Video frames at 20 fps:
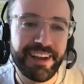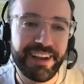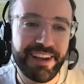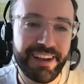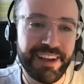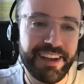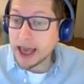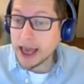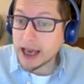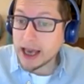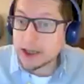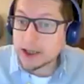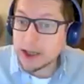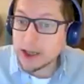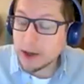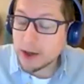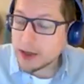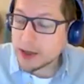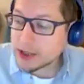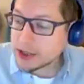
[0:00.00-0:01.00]
Yeah,
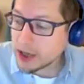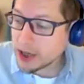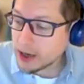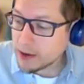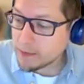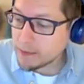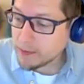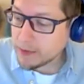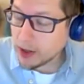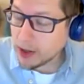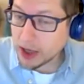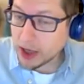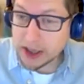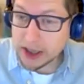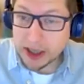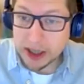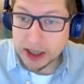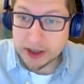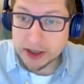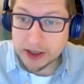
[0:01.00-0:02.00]
so it's like I
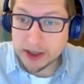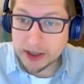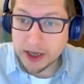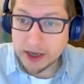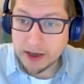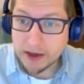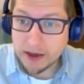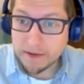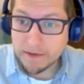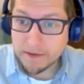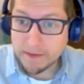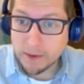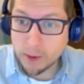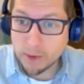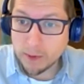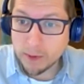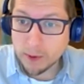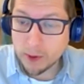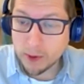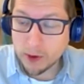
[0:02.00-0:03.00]
said, it's 4
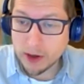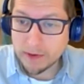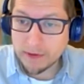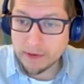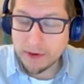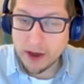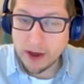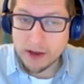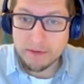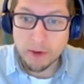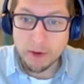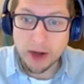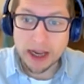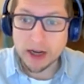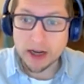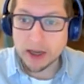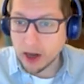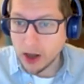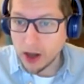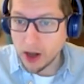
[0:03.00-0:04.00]
or 5
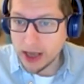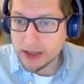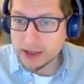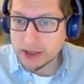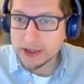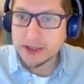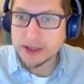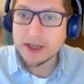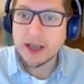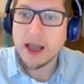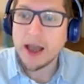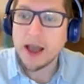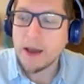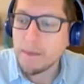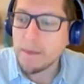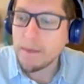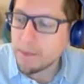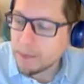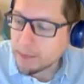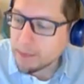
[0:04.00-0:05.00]
regular clients
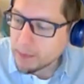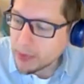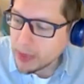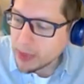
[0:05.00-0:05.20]
in